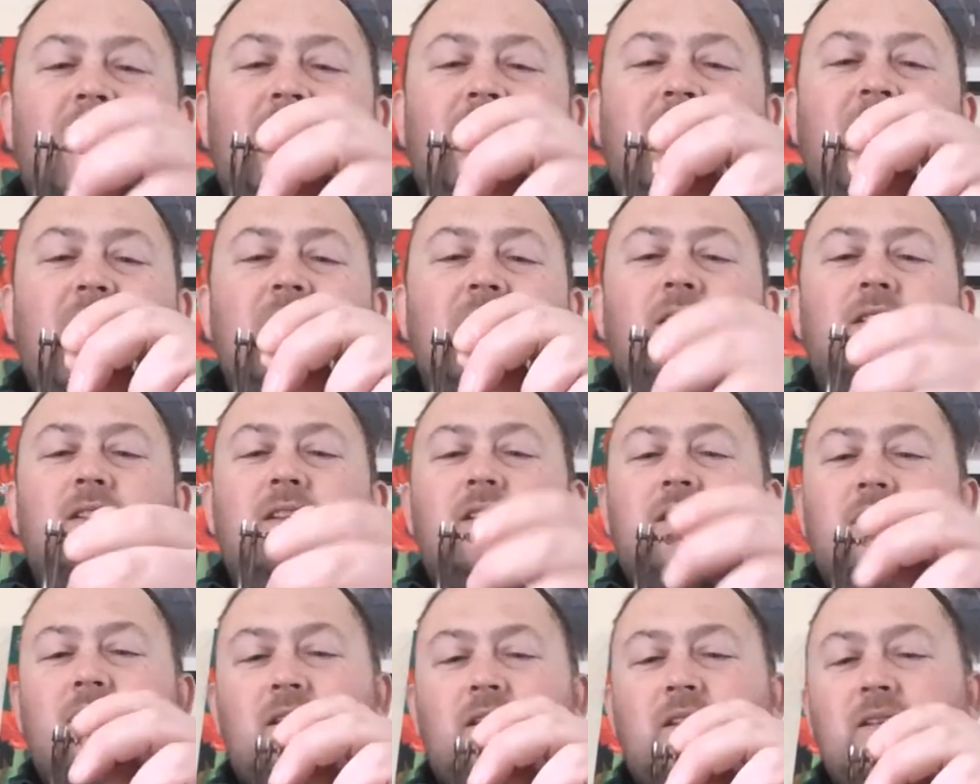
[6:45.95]
Again,
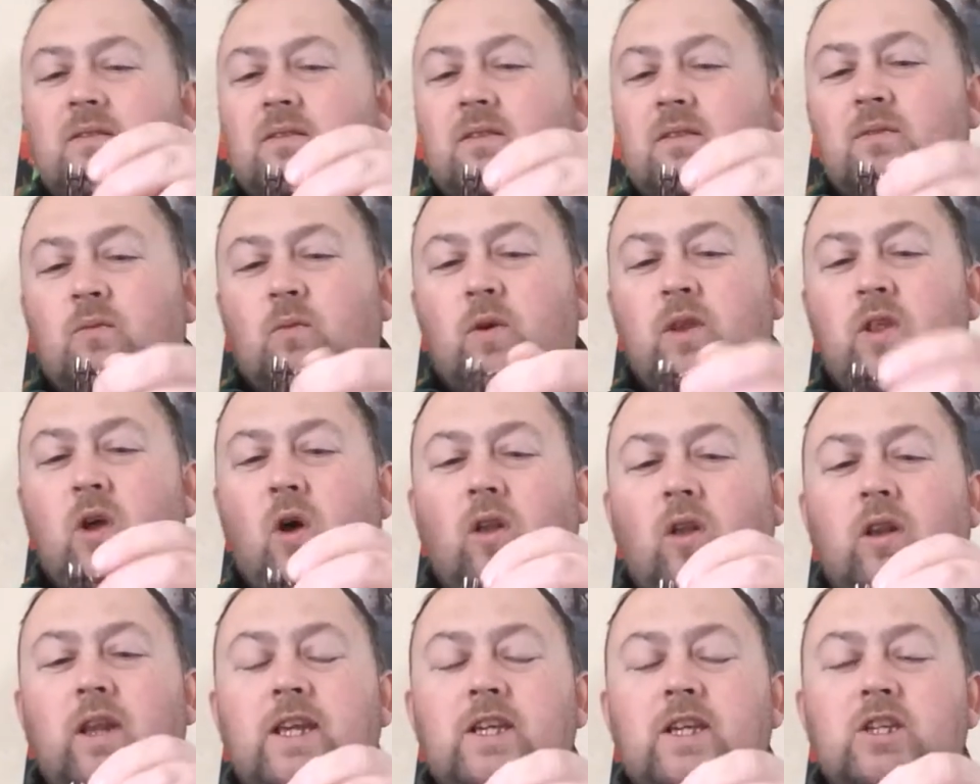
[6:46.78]
with
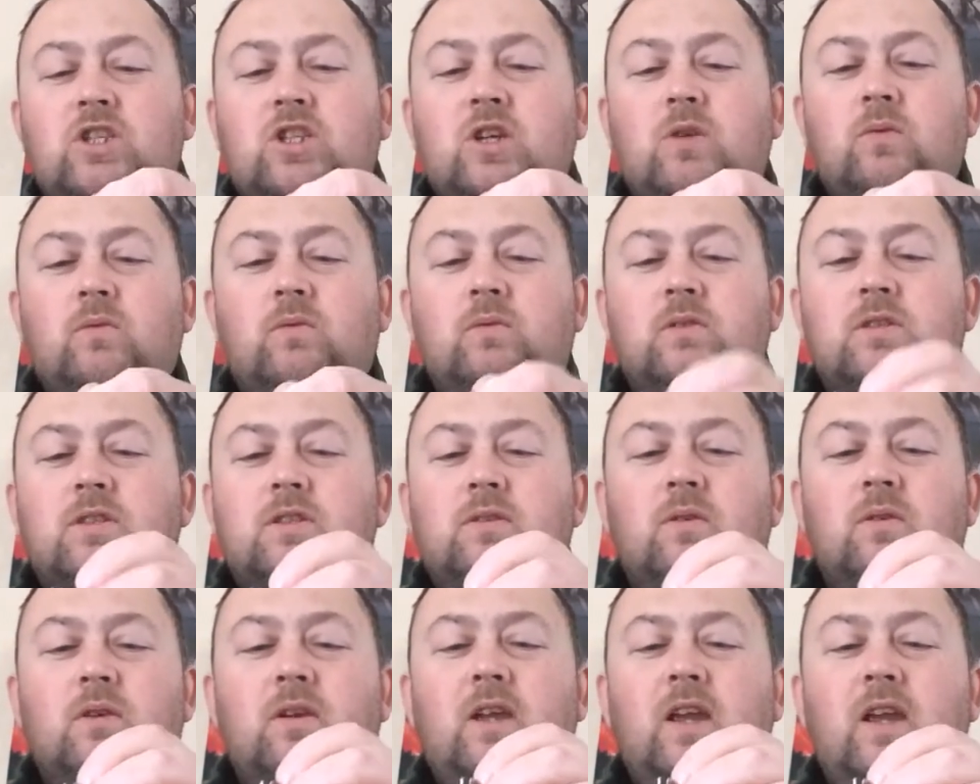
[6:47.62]
all these tools,